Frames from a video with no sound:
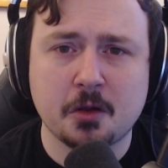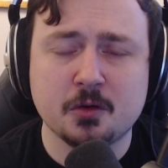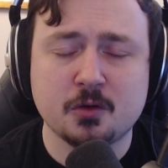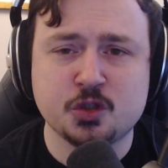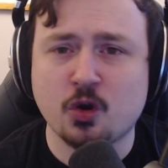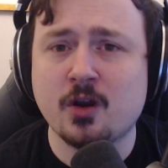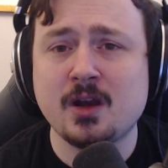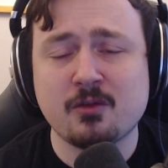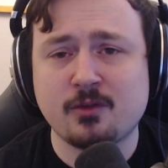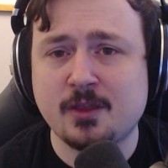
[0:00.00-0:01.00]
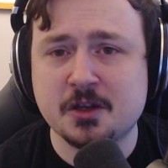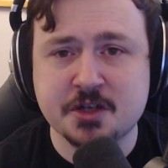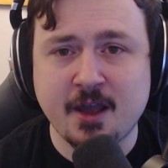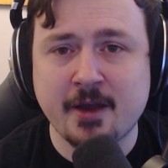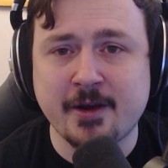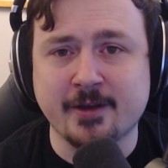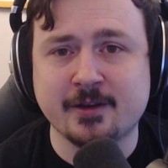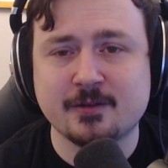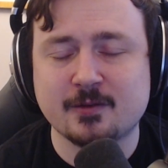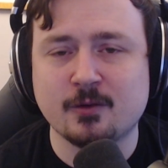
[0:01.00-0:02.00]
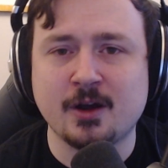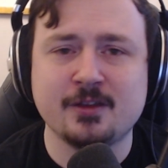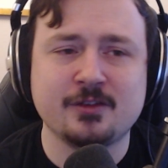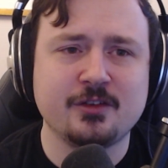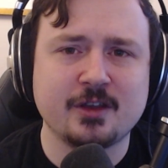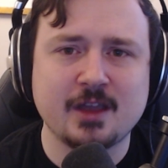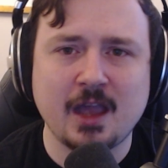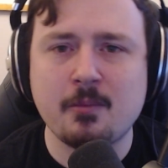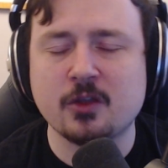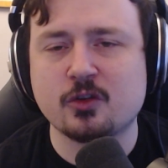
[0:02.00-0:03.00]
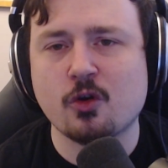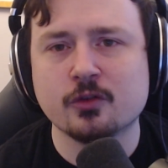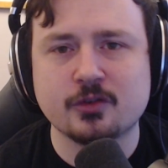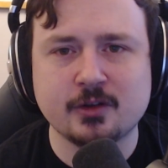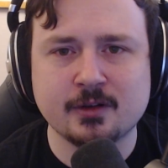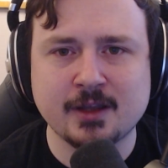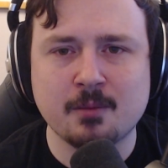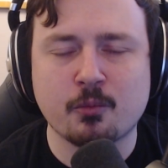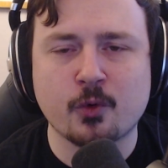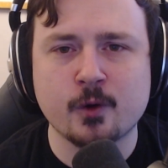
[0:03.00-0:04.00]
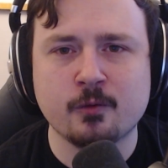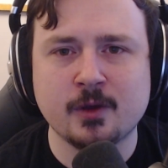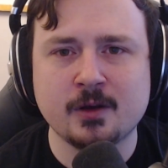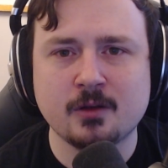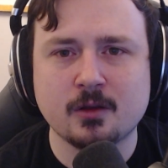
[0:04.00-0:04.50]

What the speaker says: join it for the journey, right? This is a game that's constantly improving.